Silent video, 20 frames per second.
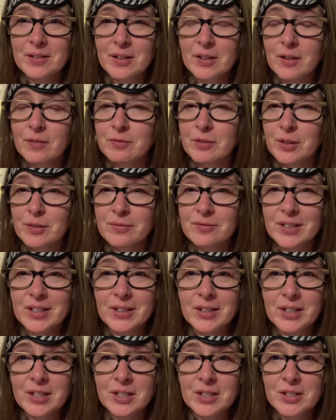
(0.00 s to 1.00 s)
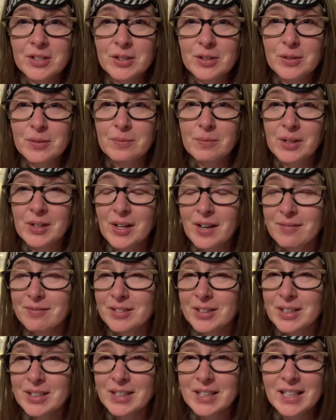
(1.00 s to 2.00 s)
if you're feeling it too,
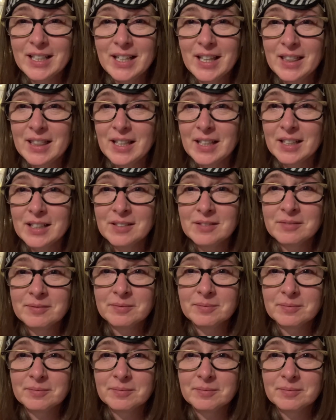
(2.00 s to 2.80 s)
whatever, anything.